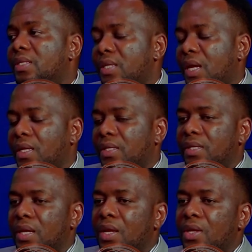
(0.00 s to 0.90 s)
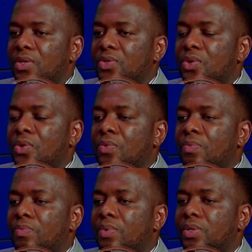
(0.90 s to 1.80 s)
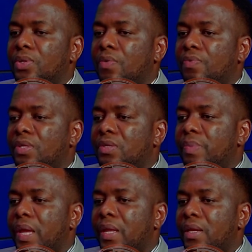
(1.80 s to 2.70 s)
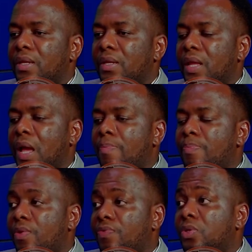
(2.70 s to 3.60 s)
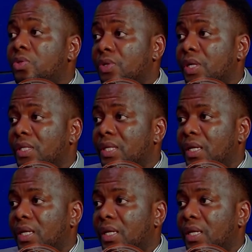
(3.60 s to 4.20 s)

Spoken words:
Yes. So most of these men, they are profit oriented.